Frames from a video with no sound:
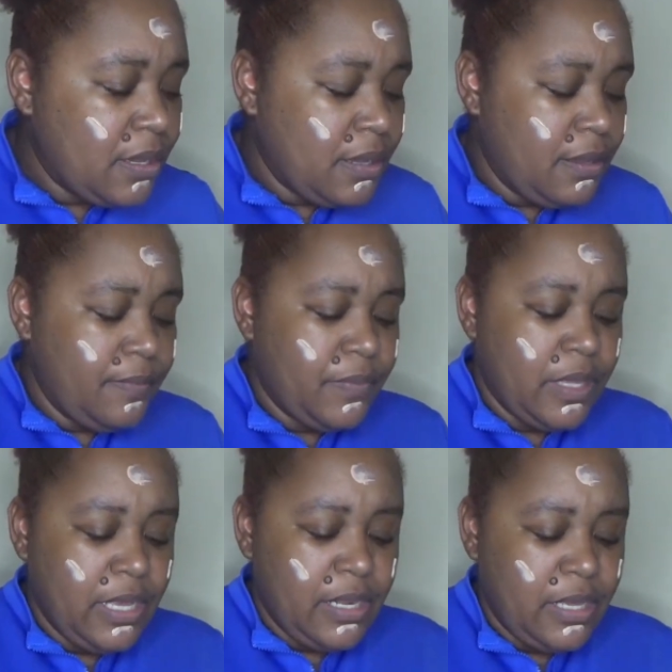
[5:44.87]
Um,
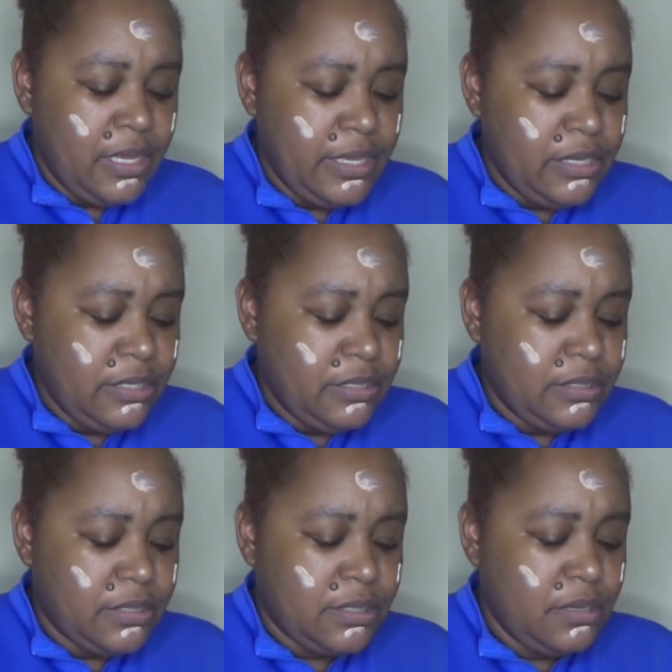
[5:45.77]
it
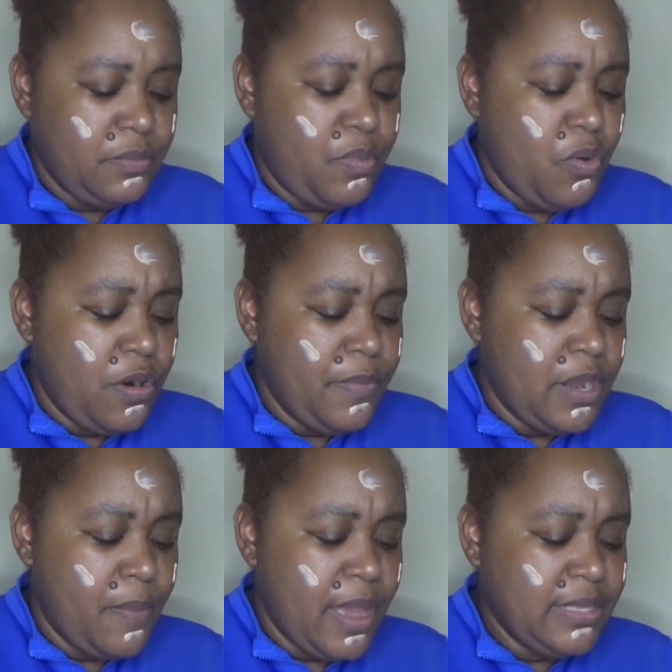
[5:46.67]
is pore
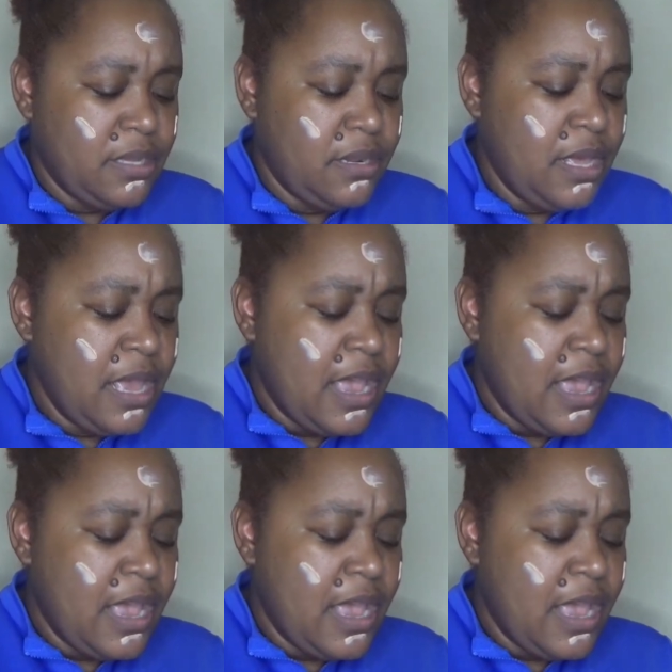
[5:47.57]
minimizing.